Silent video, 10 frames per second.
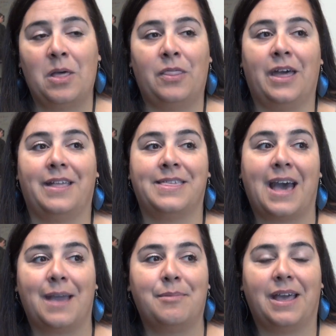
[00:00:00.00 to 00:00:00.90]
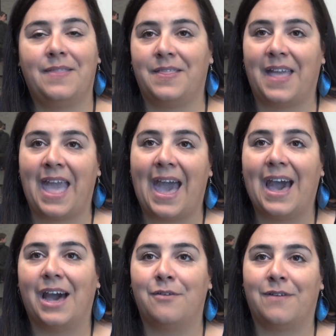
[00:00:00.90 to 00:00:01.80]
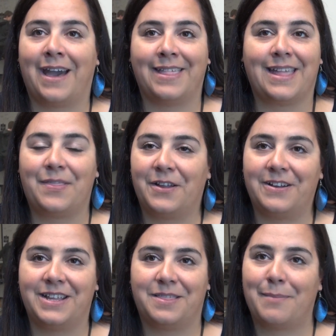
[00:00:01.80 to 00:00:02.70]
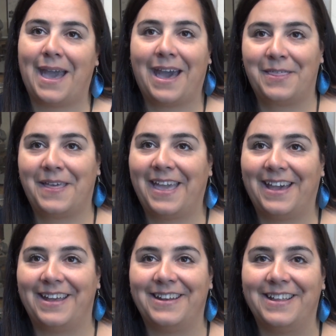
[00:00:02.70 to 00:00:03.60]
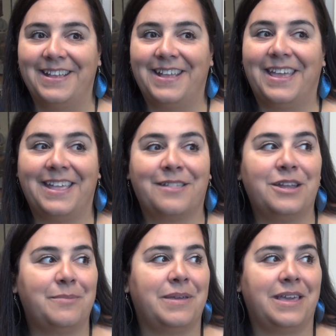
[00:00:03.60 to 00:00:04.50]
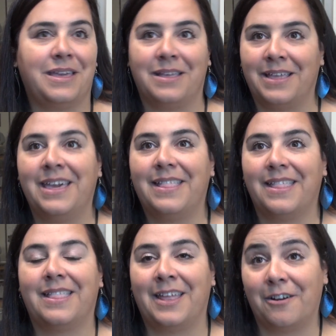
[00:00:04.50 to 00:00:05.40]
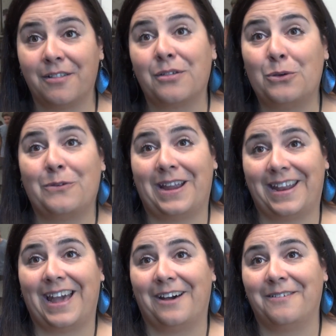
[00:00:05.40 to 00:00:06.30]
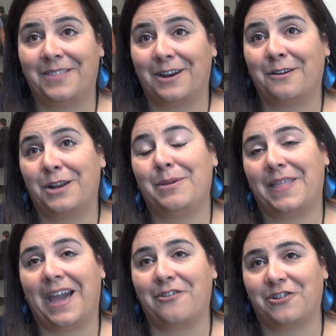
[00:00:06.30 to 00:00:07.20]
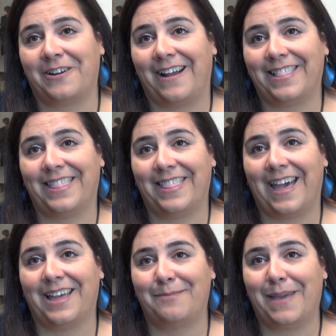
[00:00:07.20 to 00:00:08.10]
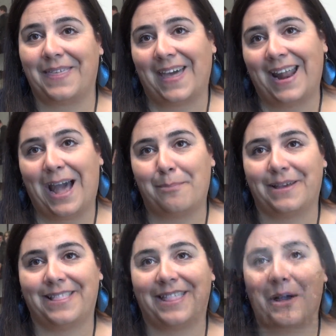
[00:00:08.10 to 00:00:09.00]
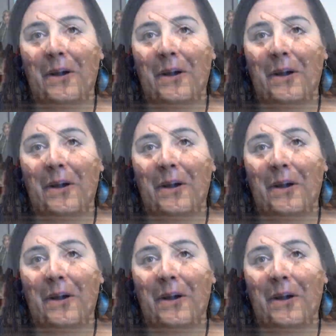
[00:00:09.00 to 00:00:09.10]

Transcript: the timeline that they have, I sat there and did the math and it's going to be kids that are in school right now that are going to be the astronauts that make that happen. So